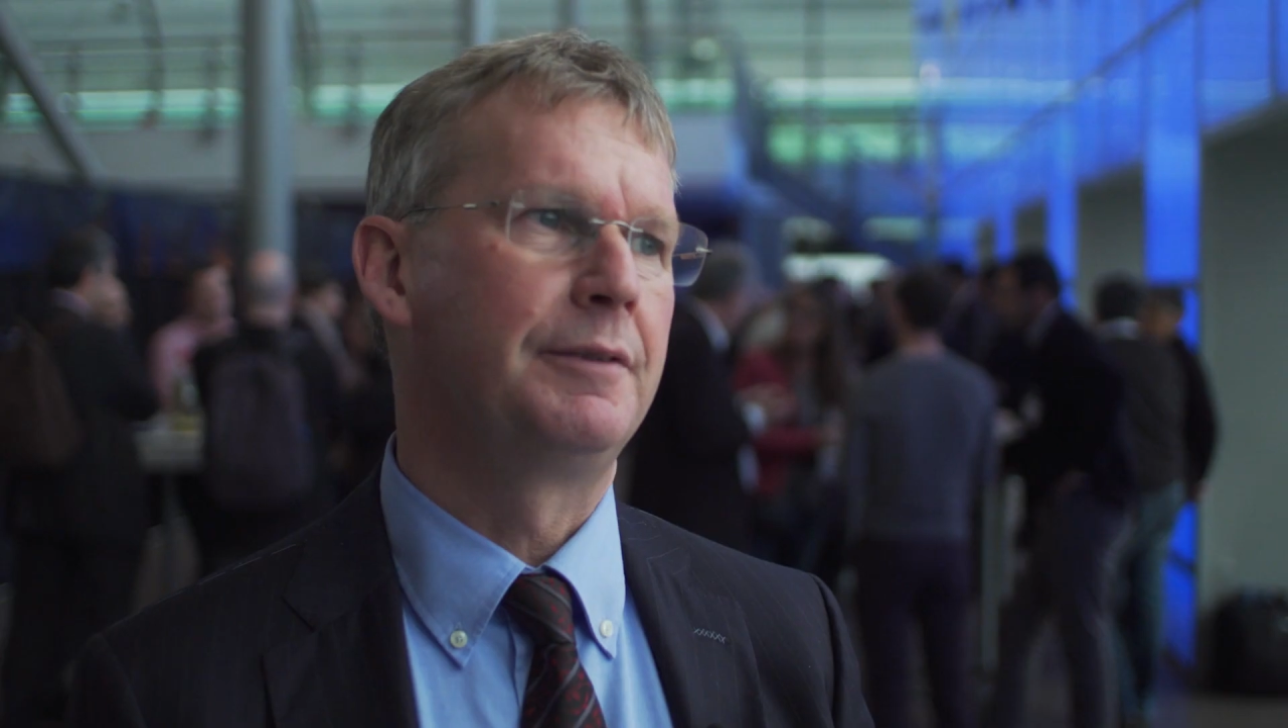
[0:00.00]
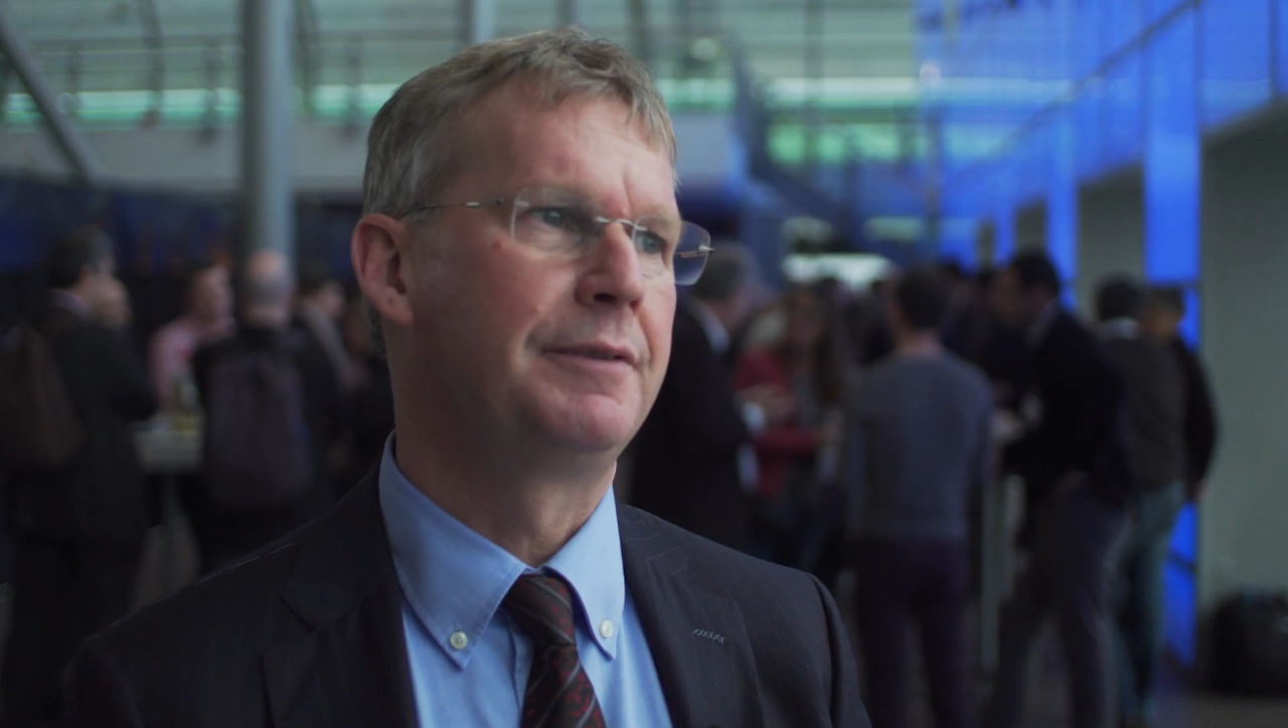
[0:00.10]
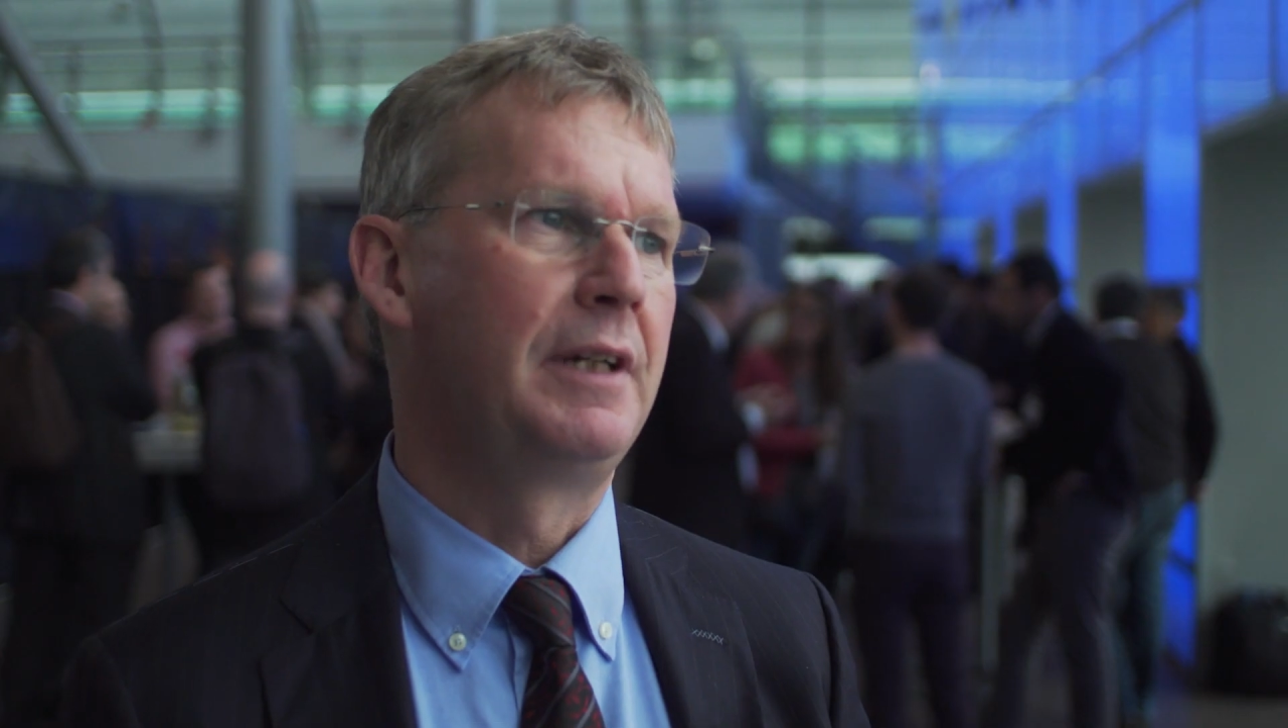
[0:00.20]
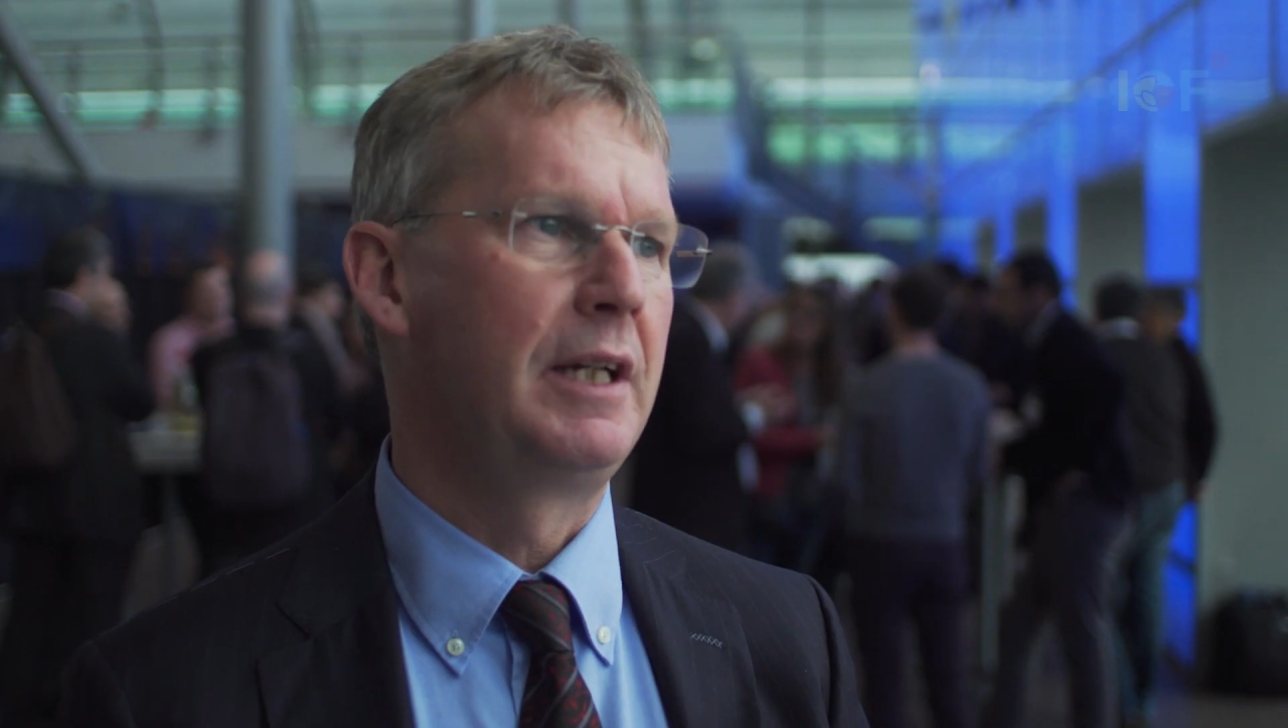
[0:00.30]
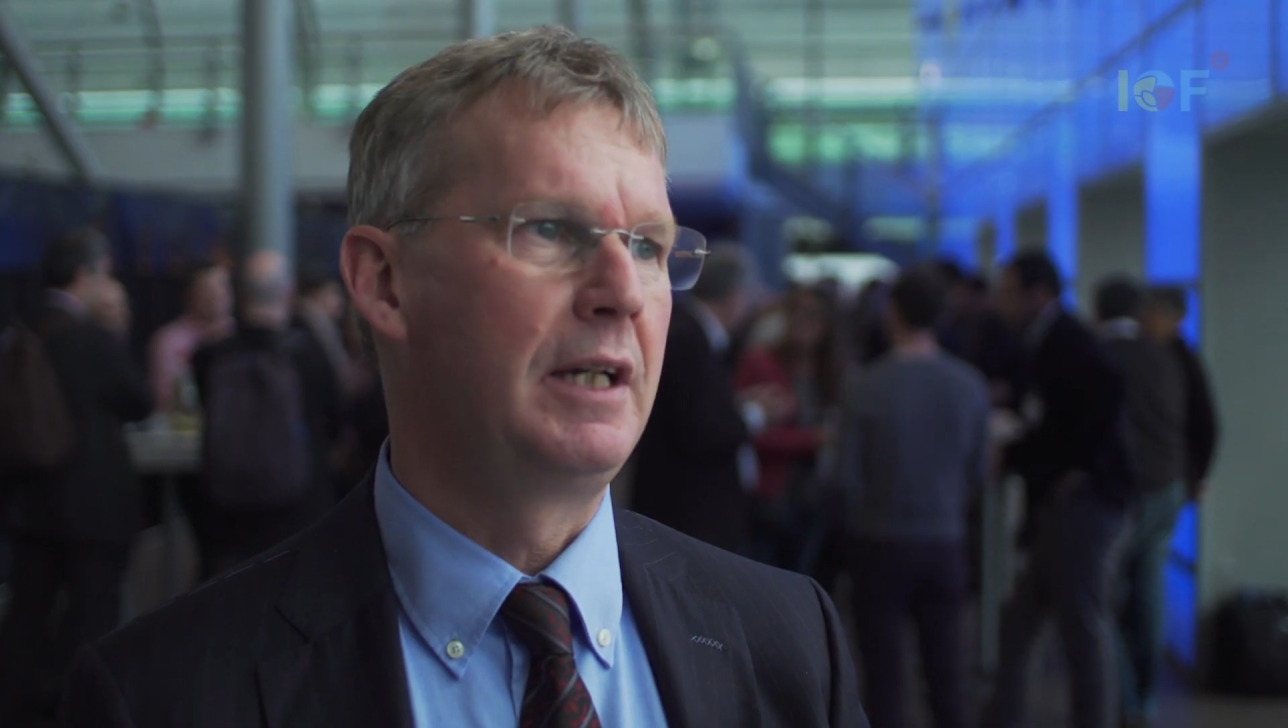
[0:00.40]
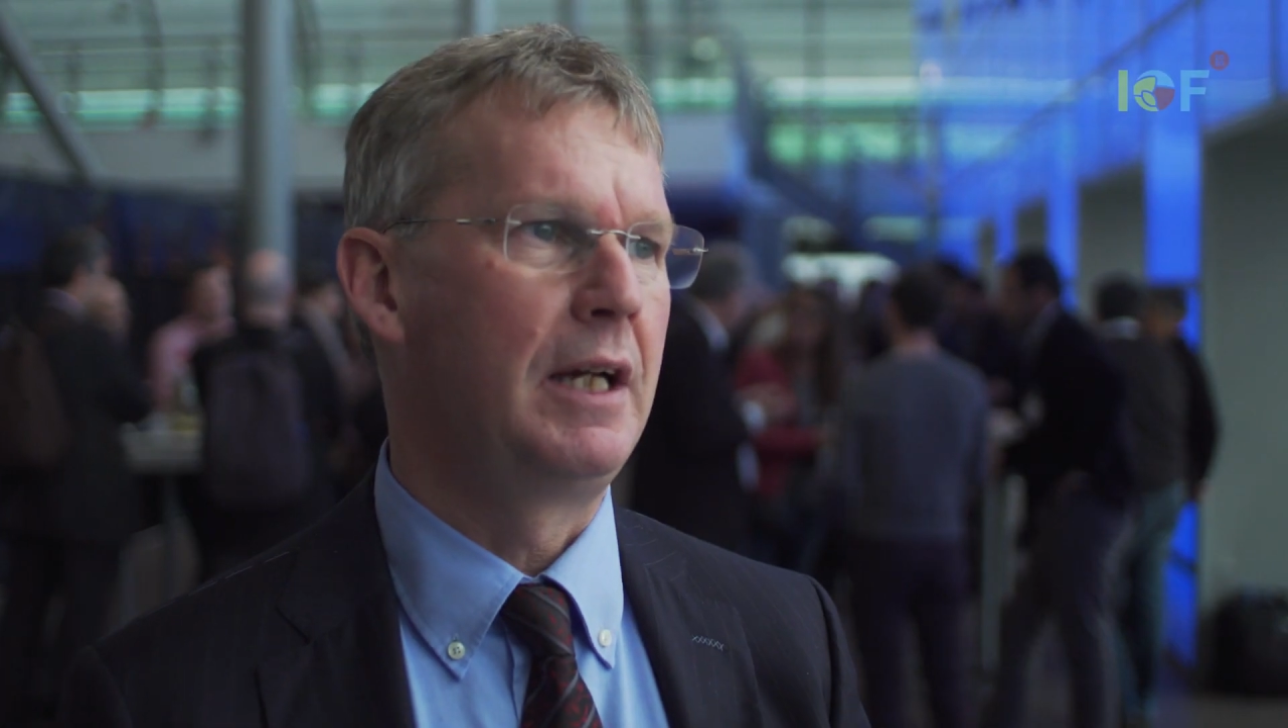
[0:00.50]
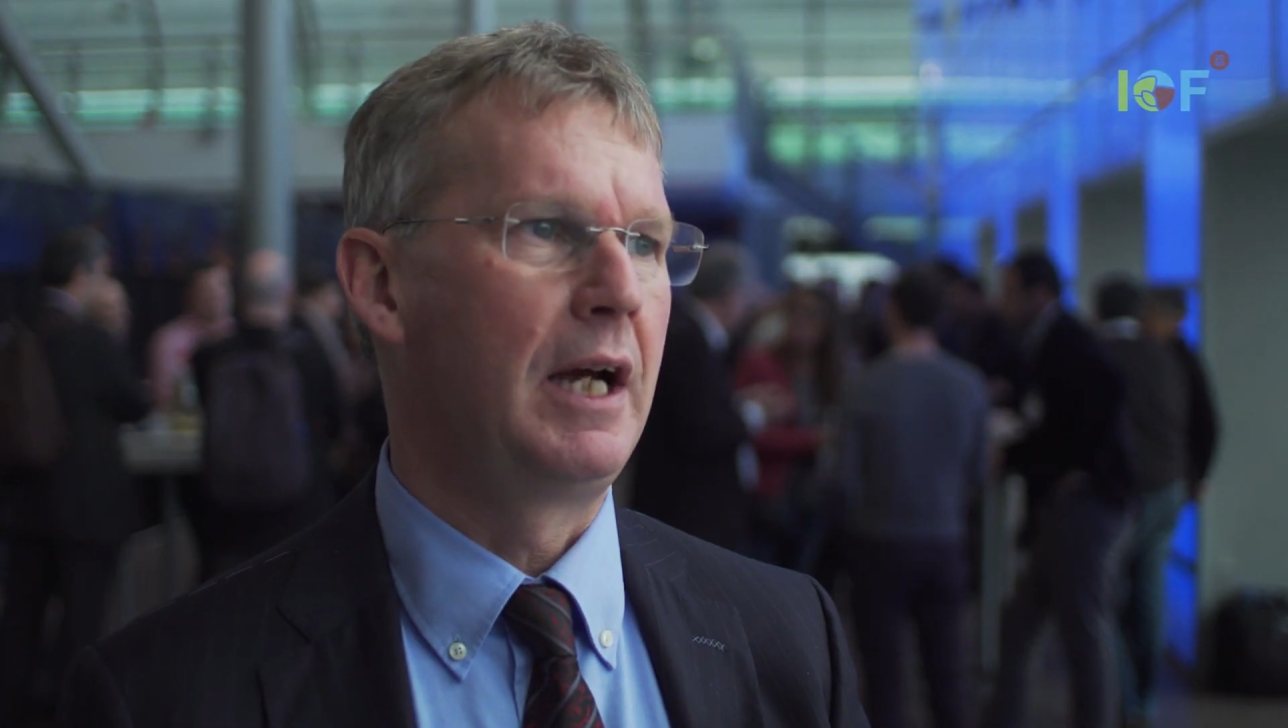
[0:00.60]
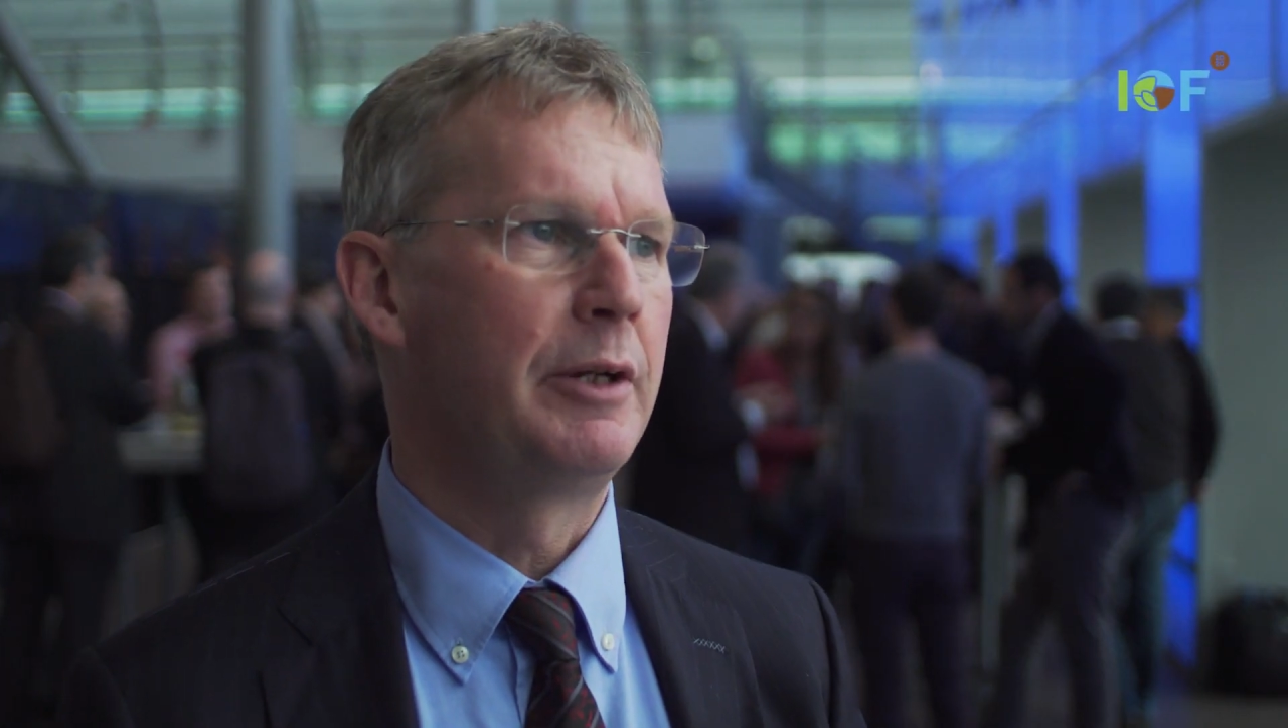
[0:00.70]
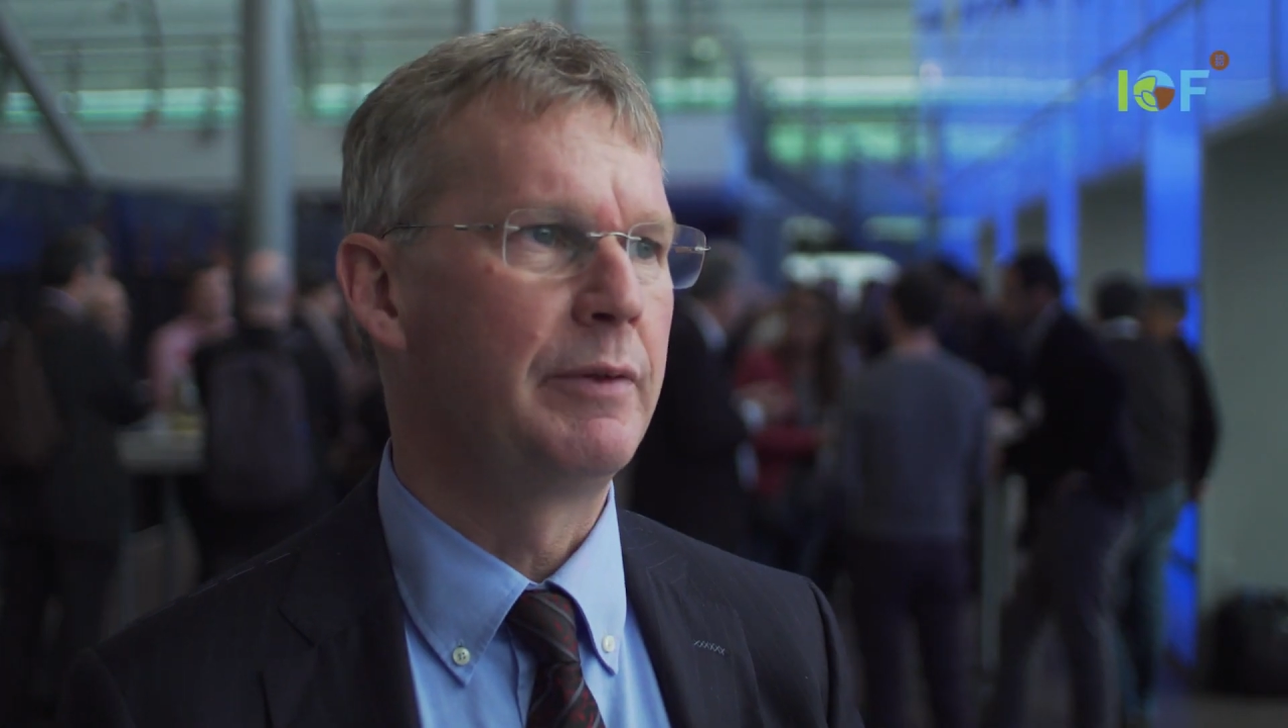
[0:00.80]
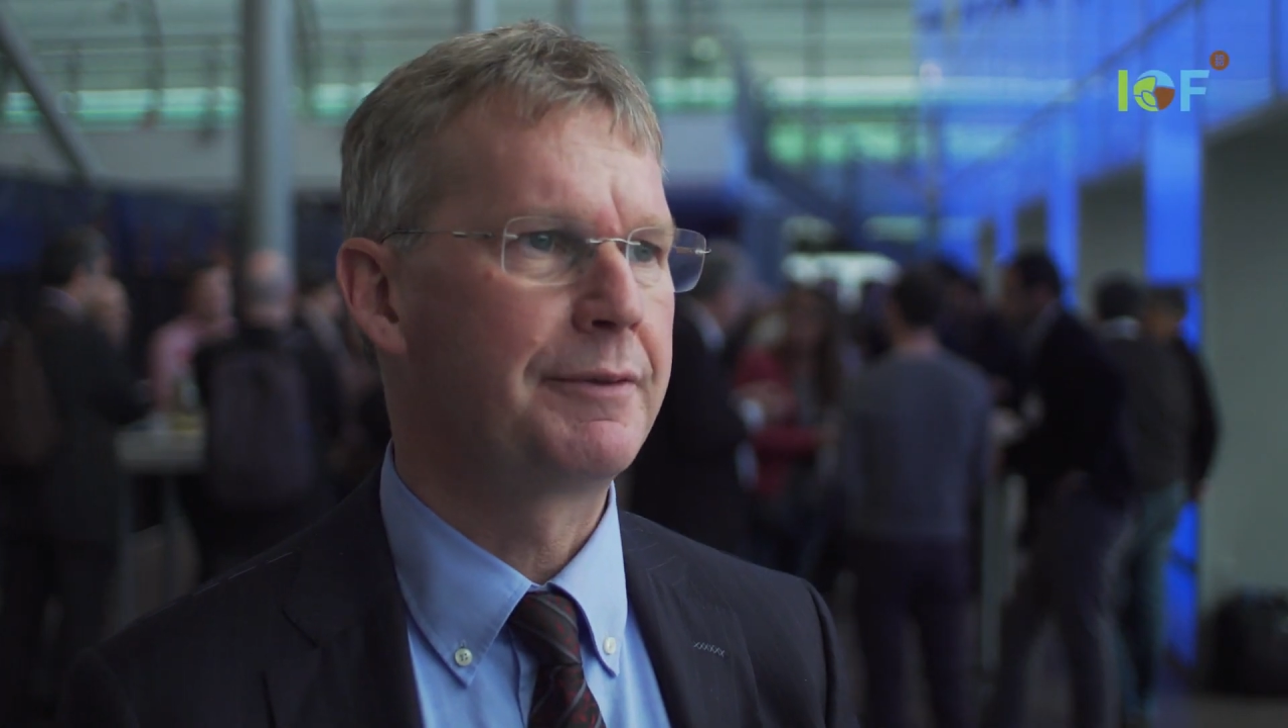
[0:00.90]
of
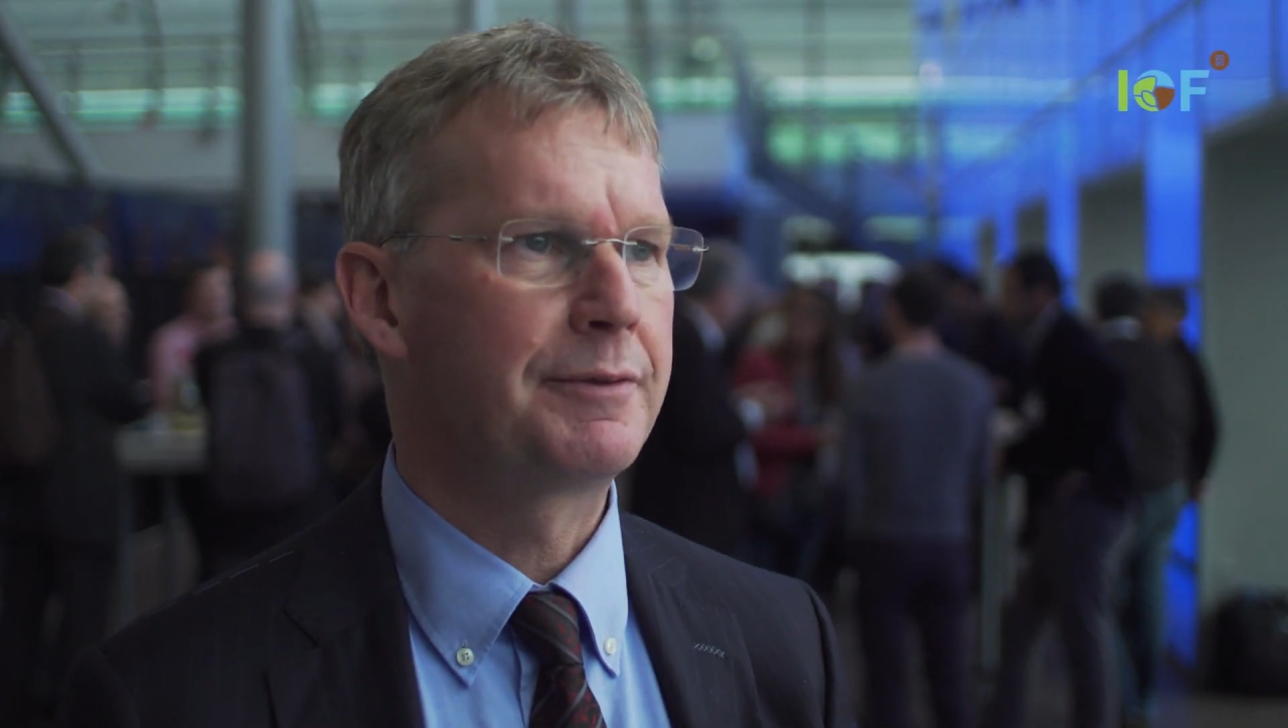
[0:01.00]
IOF